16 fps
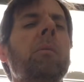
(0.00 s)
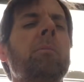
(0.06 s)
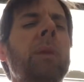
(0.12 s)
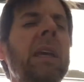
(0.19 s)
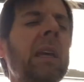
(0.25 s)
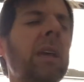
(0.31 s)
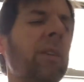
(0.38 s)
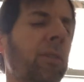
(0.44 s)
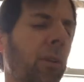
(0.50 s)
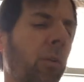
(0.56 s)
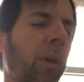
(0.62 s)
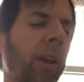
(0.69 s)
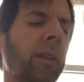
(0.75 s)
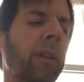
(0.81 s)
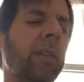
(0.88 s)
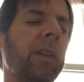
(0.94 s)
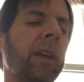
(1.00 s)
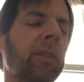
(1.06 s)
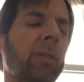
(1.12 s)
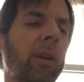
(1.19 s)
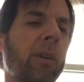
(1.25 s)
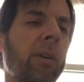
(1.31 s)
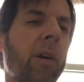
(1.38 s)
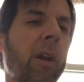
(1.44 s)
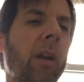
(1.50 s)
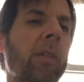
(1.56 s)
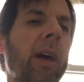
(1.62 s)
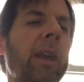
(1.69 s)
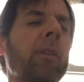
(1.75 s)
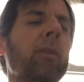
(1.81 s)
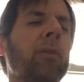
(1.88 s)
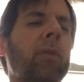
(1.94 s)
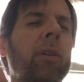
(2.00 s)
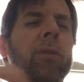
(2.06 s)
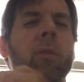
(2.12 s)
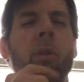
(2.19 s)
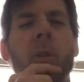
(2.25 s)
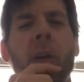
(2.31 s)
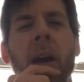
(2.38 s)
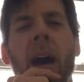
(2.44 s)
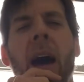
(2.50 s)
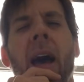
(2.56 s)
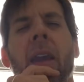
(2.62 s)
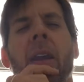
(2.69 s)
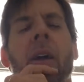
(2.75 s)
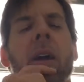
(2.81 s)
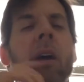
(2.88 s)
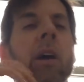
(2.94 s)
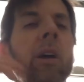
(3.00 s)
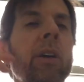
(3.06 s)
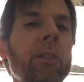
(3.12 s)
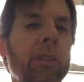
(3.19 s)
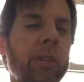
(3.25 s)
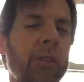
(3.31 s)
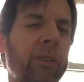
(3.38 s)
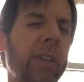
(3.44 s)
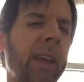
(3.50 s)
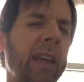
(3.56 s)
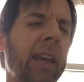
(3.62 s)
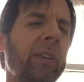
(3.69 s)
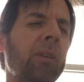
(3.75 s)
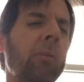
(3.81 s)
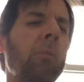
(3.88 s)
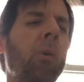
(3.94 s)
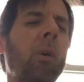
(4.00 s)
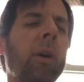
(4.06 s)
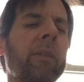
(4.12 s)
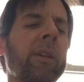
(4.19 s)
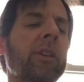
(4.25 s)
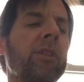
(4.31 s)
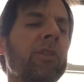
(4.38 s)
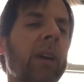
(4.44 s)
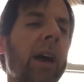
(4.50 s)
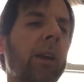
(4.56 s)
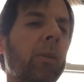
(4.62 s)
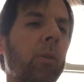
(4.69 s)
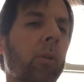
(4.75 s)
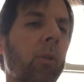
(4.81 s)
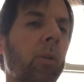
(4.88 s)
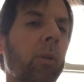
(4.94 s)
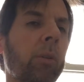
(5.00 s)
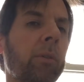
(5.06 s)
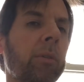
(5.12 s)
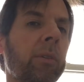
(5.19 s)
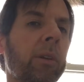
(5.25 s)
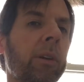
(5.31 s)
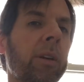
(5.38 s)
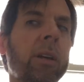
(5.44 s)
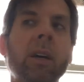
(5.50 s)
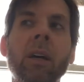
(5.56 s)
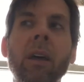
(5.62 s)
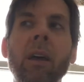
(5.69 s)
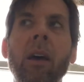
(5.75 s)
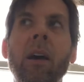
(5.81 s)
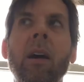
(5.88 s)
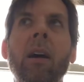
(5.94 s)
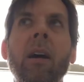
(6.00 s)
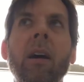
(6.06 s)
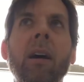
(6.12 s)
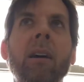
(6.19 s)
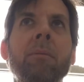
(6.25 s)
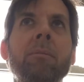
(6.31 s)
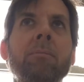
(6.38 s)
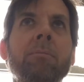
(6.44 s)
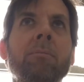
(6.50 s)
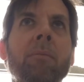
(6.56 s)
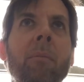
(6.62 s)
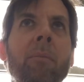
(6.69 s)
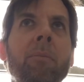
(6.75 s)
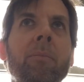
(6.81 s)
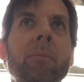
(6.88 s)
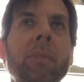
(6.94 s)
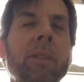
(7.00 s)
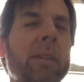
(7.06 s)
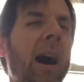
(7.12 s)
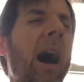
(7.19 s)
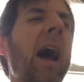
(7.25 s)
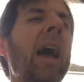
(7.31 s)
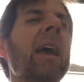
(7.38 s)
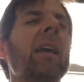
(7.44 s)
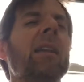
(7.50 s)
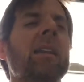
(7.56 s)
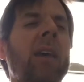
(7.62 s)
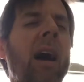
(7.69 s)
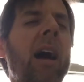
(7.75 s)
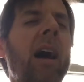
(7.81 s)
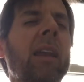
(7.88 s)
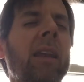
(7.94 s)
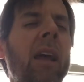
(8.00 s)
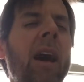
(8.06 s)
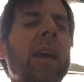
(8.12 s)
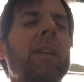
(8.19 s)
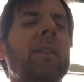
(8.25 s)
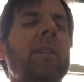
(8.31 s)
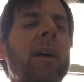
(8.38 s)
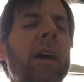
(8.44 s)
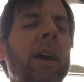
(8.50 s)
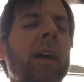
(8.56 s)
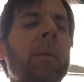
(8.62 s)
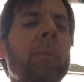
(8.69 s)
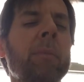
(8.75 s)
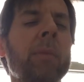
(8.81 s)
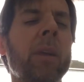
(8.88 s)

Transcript: peas are one of the things that are not on that nutritional guide. So sticking to more of a general diet guideline thing,